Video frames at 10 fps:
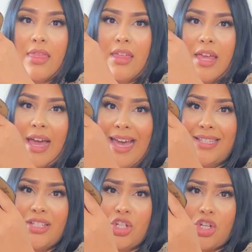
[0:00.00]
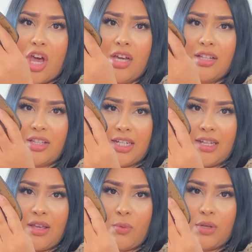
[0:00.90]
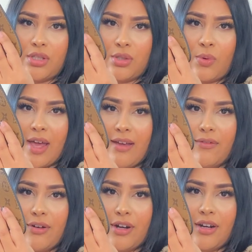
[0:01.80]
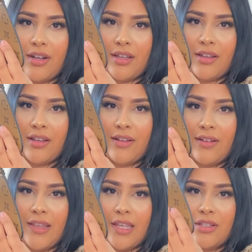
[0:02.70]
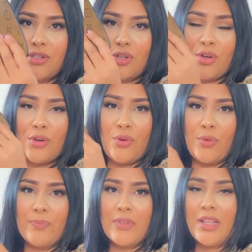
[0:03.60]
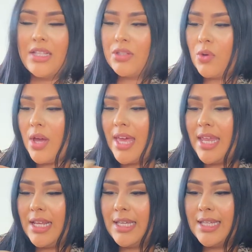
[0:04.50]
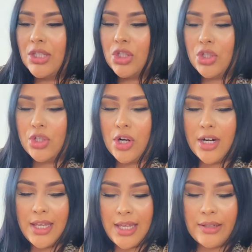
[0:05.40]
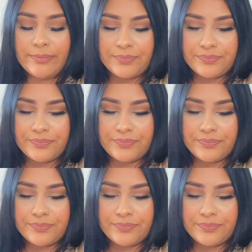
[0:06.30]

That I did not clean it whatsoever. So let's go ahead and get started.